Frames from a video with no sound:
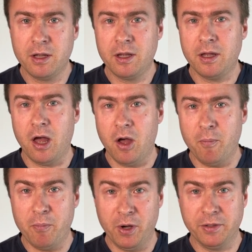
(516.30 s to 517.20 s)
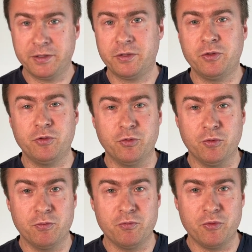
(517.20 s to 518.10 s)
but
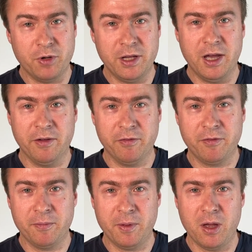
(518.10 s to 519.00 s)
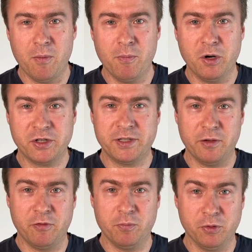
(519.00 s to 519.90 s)
you really have a much
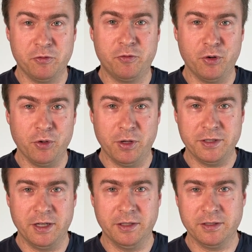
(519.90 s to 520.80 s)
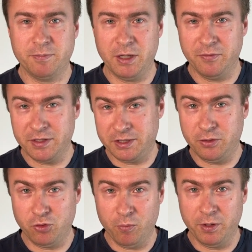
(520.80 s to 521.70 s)
safer portfolio at the end by investing in
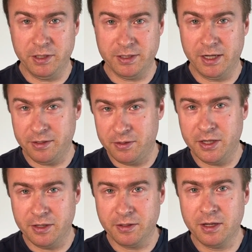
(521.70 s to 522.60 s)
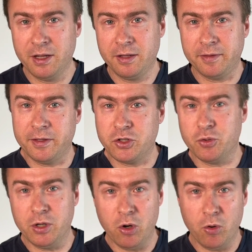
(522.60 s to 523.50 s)
companies like here that
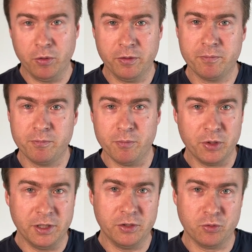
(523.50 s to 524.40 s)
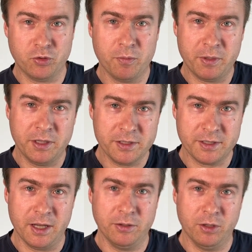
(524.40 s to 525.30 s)
actually loan money to companies
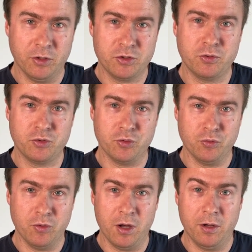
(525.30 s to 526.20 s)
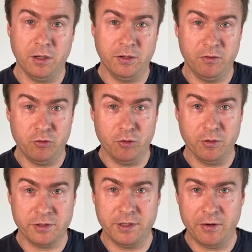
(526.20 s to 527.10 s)
and not to
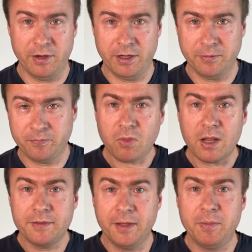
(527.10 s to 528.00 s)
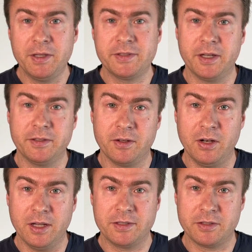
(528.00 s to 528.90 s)
individuals directly. That being said,
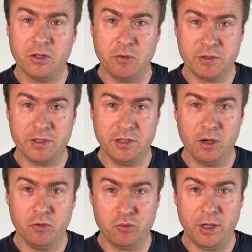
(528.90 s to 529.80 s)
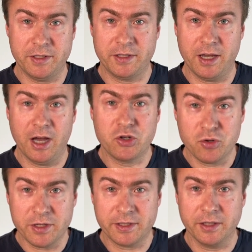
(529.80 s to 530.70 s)
let's now see how to get actually
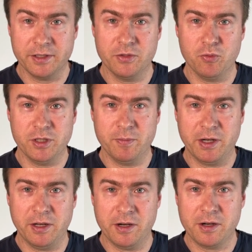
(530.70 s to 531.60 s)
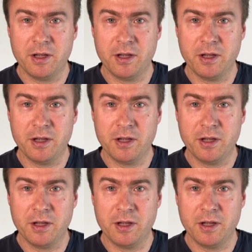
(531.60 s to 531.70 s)
started with Maclear.